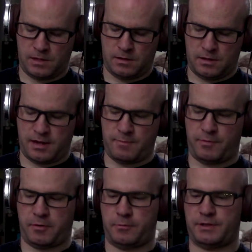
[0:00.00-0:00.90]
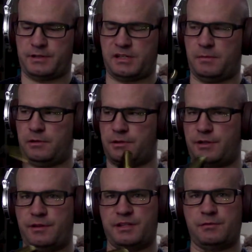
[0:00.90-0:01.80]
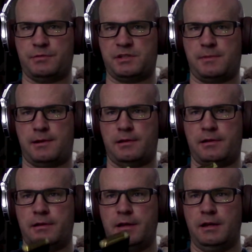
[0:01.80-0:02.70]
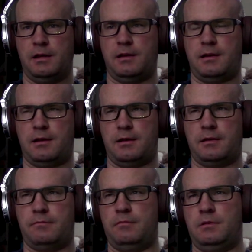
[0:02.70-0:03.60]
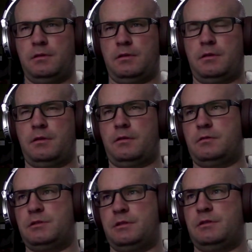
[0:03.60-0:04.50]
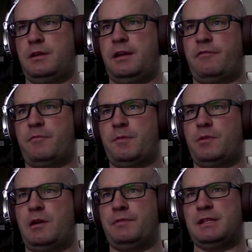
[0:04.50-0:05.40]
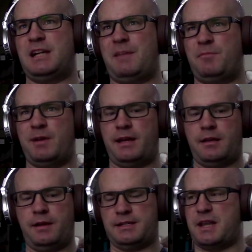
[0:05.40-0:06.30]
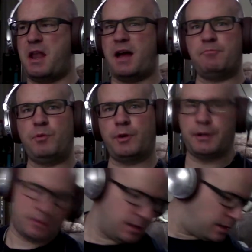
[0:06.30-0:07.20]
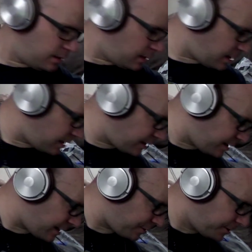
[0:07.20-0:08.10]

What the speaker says: Game port was similar to this. It was smaller. Geez, I can't remember off the top of my head. I think it's a 9-port connector.